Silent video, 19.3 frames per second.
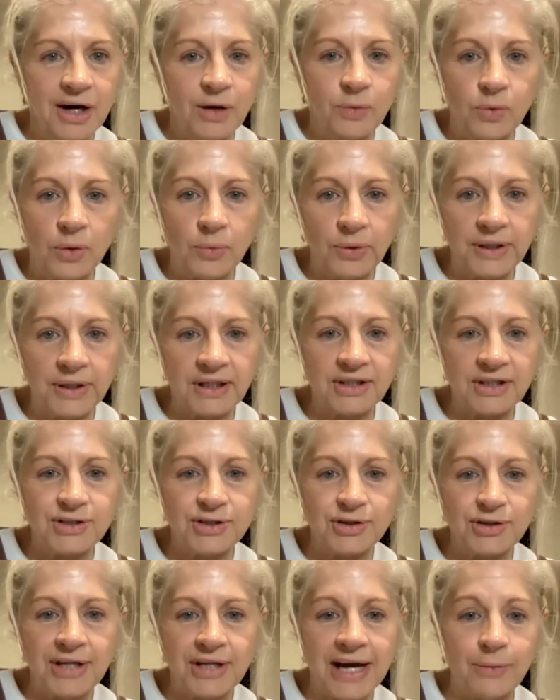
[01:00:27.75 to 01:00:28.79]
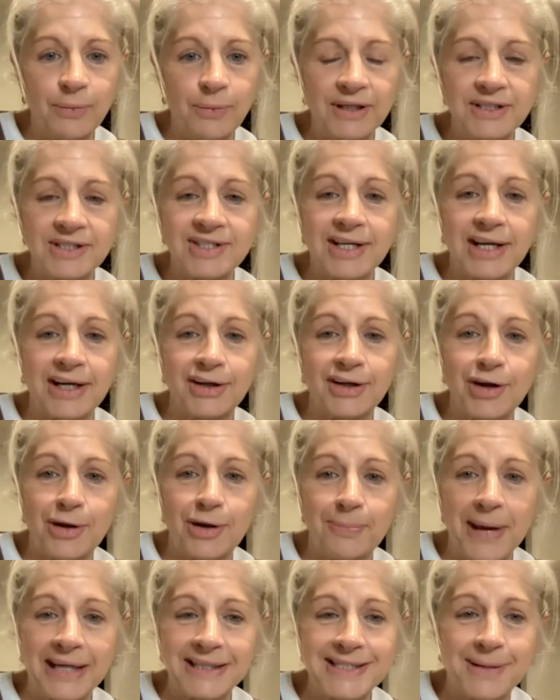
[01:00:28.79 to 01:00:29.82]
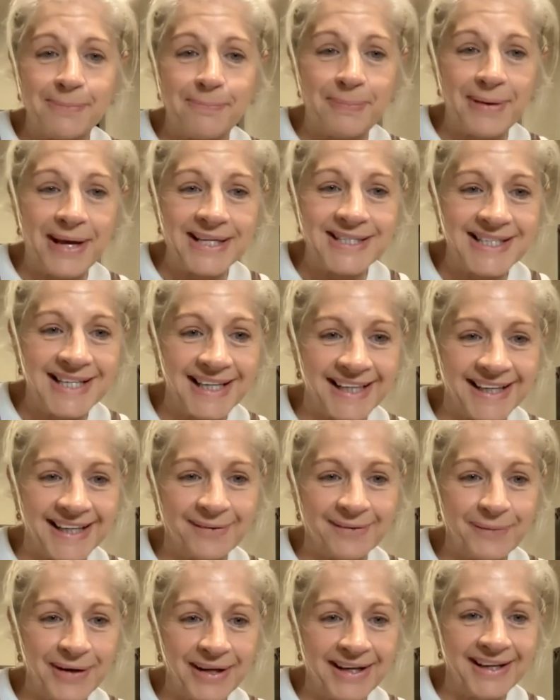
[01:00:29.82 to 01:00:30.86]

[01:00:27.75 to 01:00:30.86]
What we're going to do now, we're just going to go back to Betty.